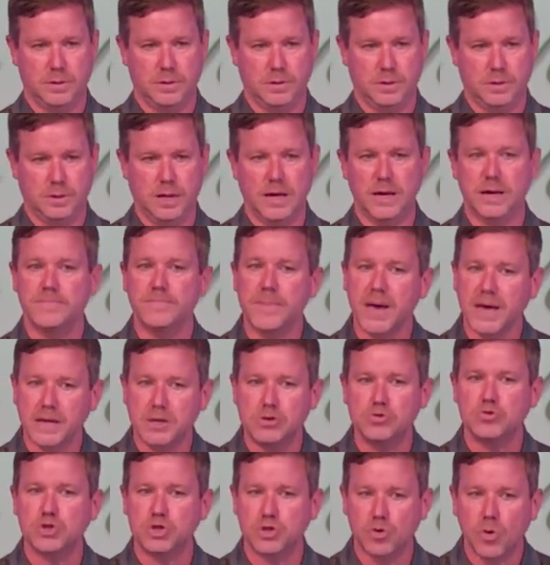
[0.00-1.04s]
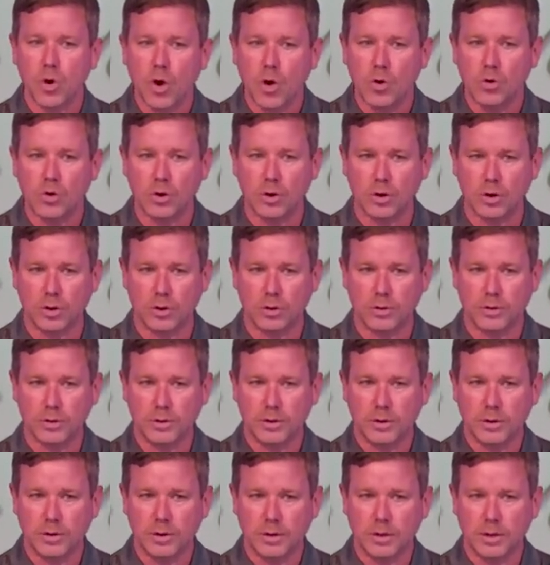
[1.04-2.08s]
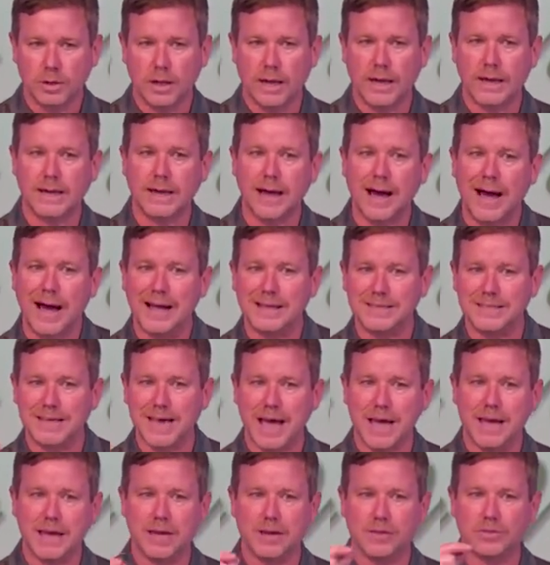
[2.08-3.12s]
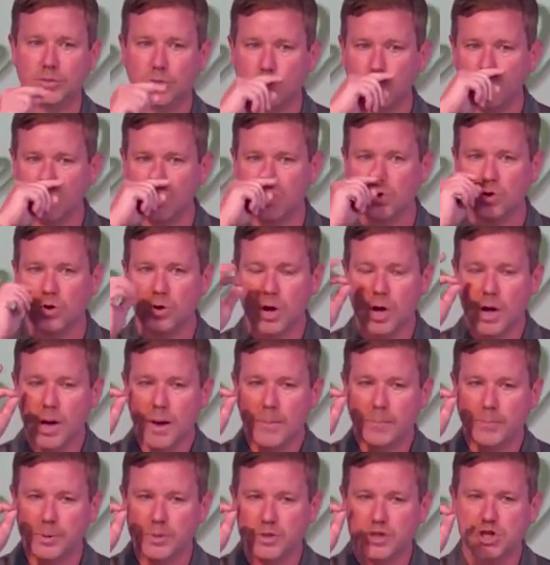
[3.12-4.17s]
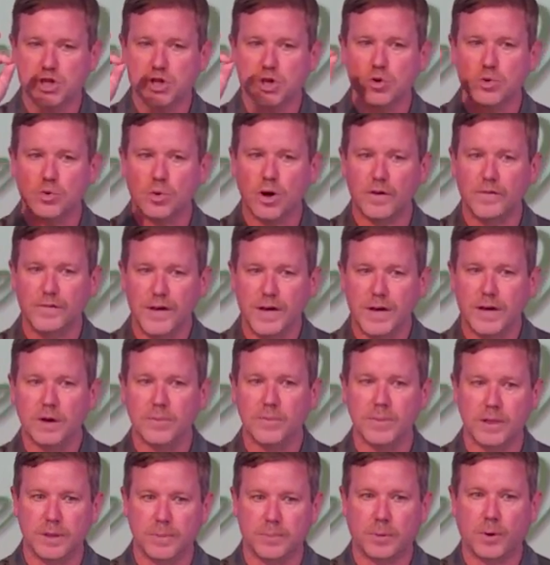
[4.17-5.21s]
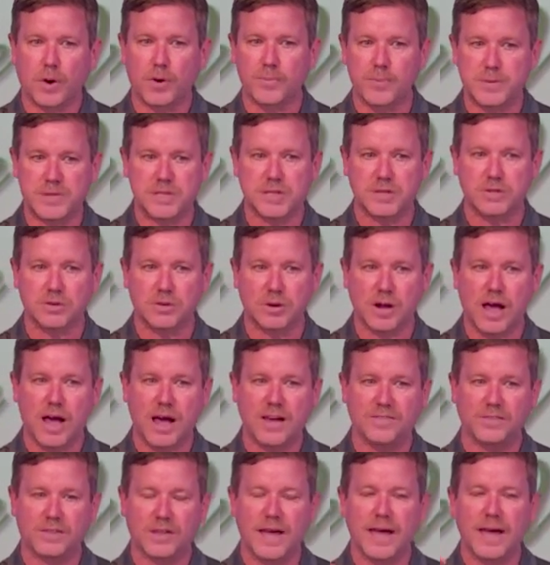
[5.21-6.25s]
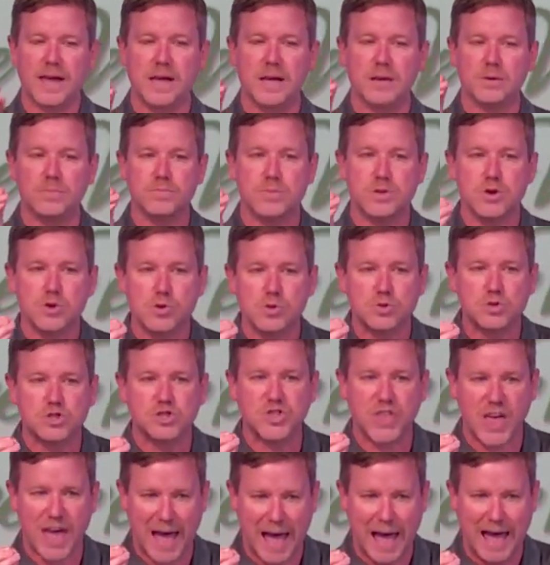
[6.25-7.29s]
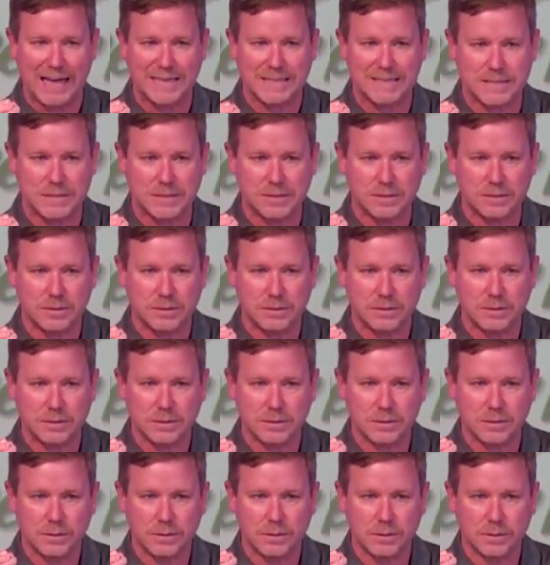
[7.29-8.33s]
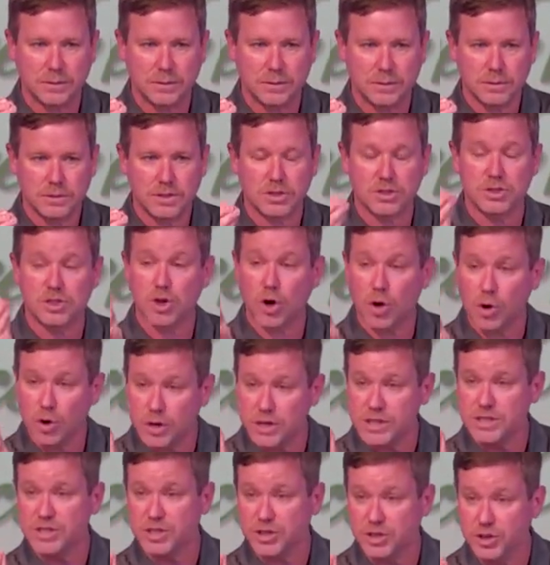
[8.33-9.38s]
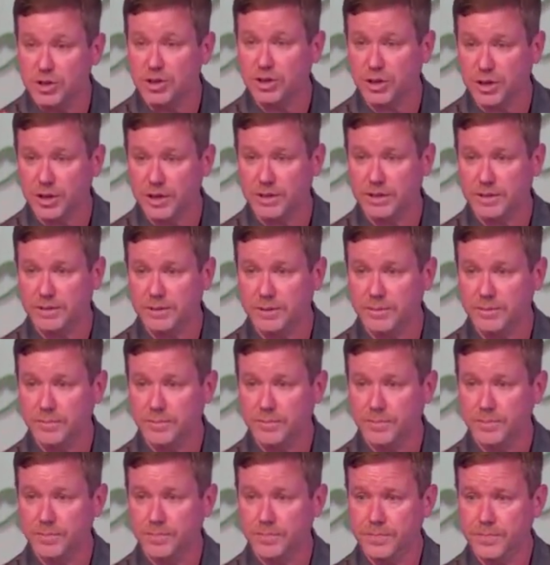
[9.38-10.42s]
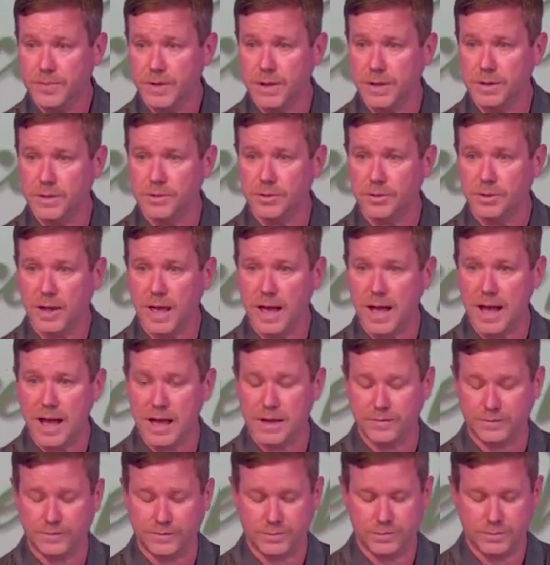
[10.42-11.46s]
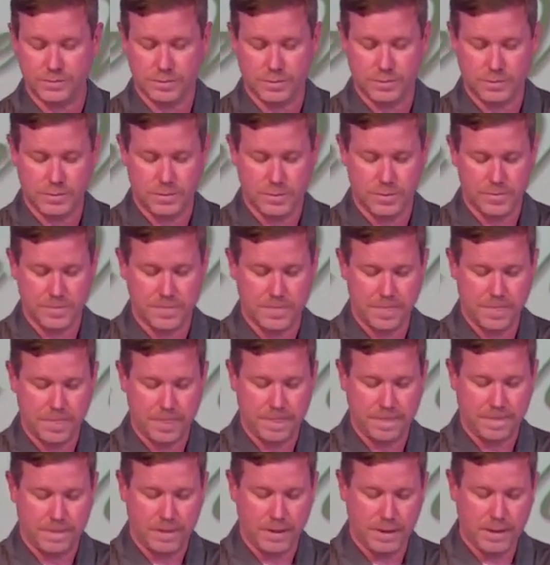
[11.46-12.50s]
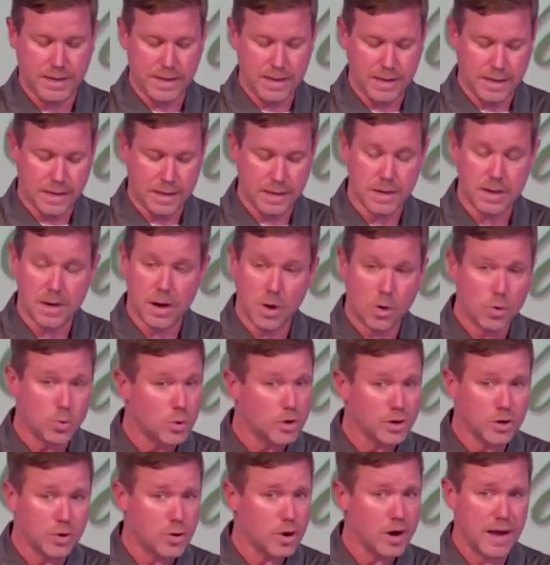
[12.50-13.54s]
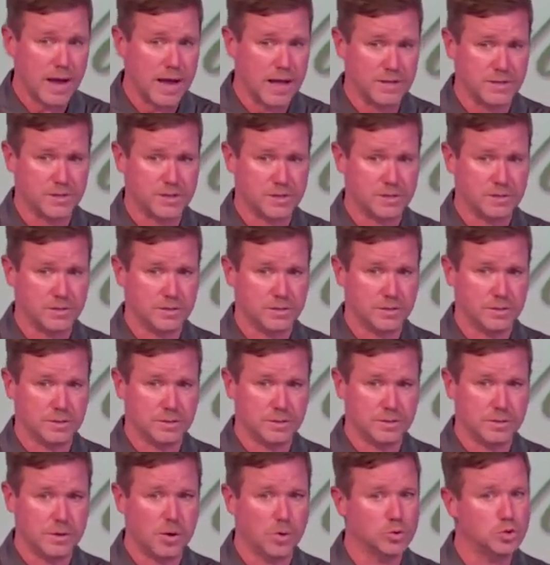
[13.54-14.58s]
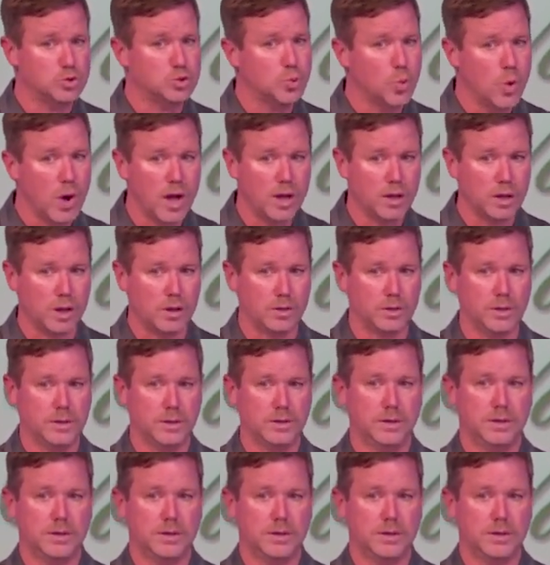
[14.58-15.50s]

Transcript: Let it make you stronger. Let God take it through your pursuit of Him and the purpose in your life. Let Him use that to turn it to good in your life. Again, no regrets. Don't dwell on it.